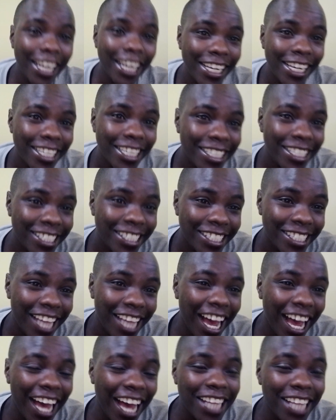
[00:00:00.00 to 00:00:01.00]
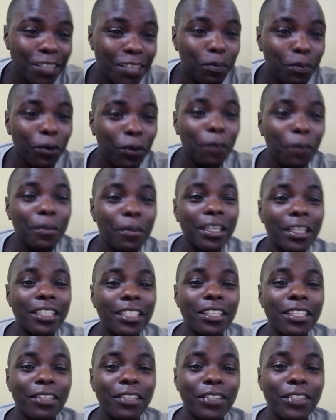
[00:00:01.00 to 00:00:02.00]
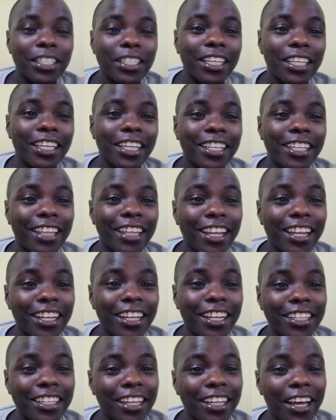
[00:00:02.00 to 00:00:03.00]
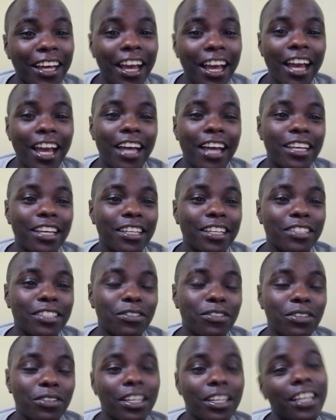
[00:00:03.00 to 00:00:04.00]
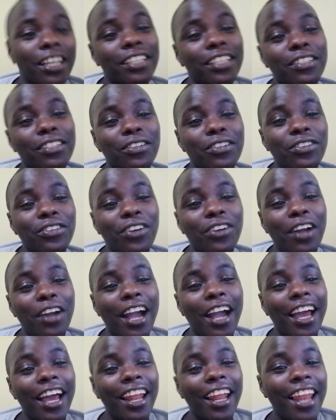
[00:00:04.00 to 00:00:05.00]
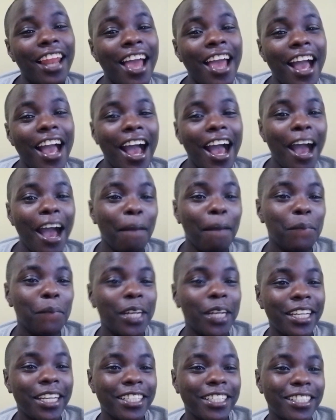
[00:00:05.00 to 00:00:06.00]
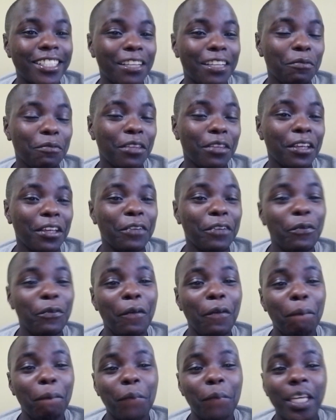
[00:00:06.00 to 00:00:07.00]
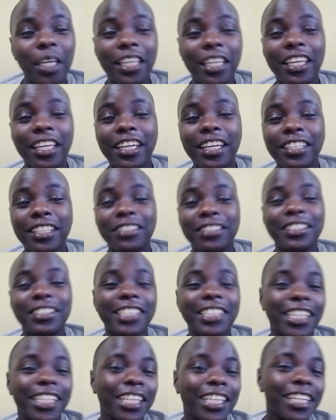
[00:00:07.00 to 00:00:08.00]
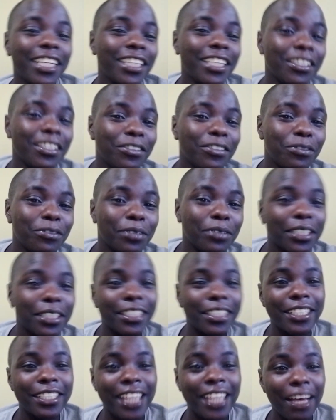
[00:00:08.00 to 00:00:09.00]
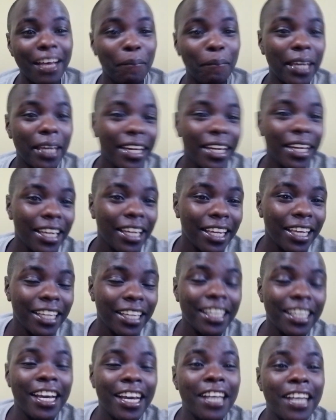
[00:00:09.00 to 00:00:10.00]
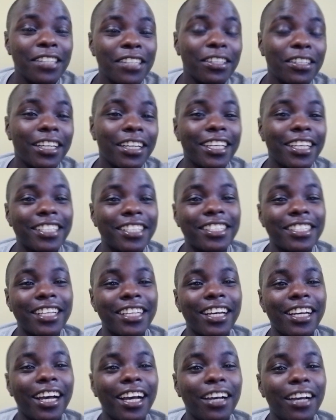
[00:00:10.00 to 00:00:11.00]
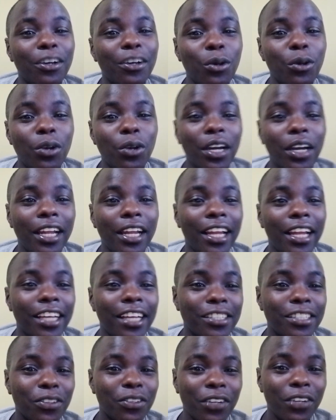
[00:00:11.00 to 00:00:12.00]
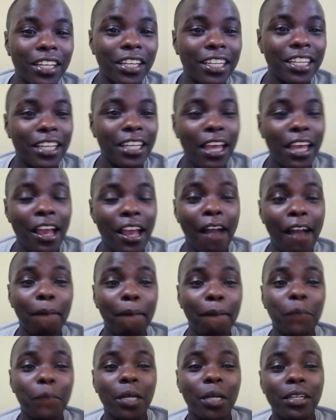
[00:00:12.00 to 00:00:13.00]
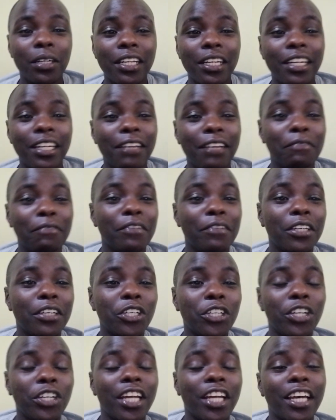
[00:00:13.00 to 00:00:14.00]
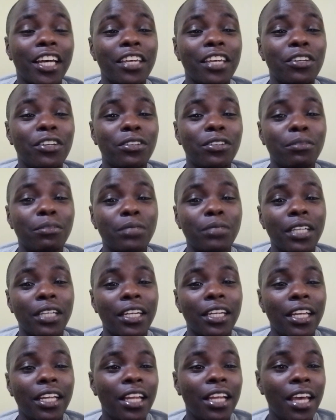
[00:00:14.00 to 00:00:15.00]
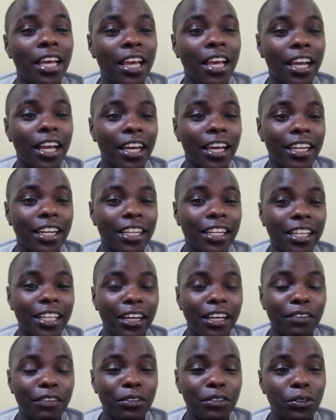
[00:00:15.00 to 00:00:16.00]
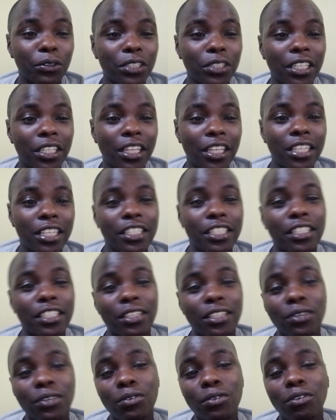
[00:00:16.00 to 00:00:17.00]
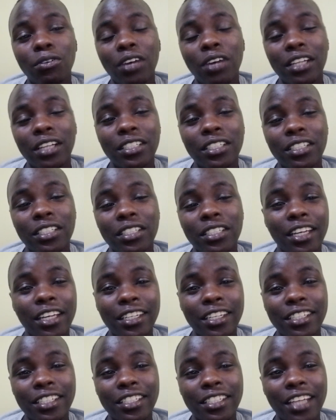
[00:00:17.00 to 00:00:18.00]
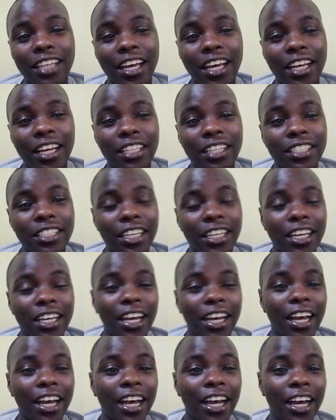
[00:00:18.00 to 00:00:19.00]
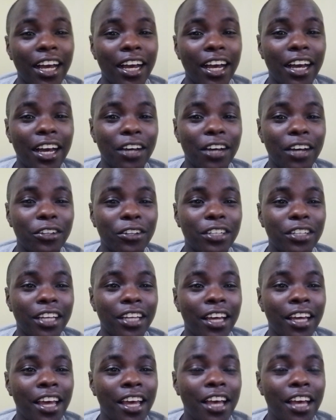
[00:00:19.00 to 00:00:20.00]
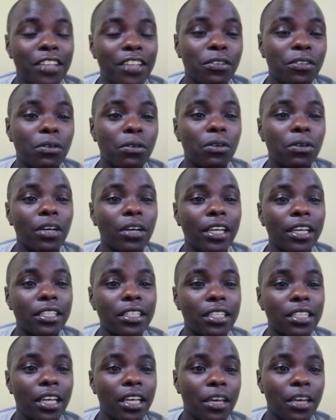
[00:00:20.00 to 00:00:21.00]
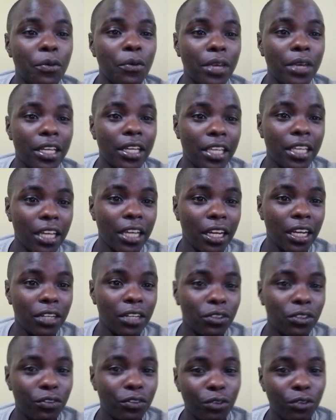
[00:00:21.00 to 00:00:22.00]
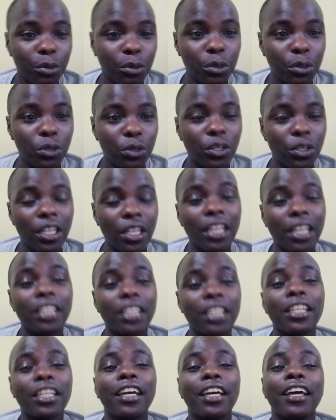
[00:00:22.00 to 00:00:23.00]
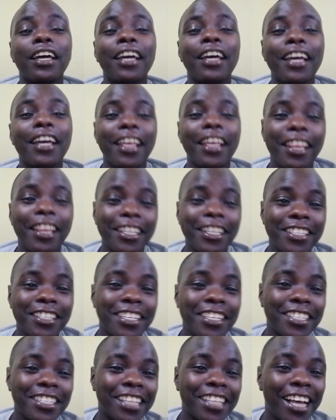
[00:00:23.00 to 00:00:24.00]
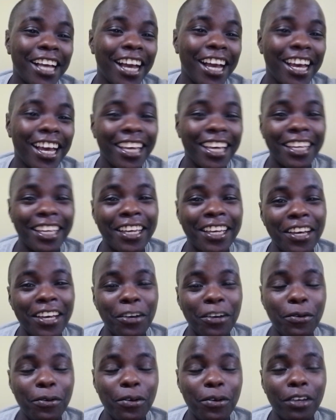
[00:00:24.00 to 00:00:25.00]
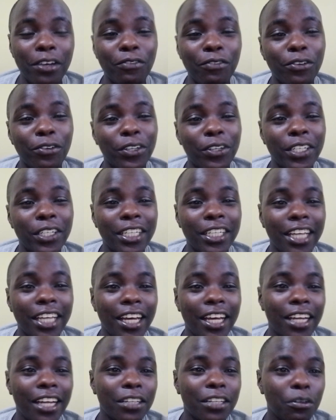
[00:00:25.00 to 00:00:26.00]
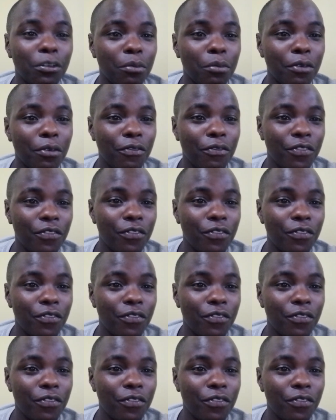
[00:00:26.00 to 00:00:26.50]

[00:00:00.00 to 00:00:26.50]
Guys, as promised, we said that as soon as Coco Girl updates something, we'll be here to tell you what's happening. So guys, Coco Girl has already uploaded a video on her YouTube channel. Kindly, after watching this, go and check it. Check her out. So guys, we are here to inform you that there is this guy who I found to be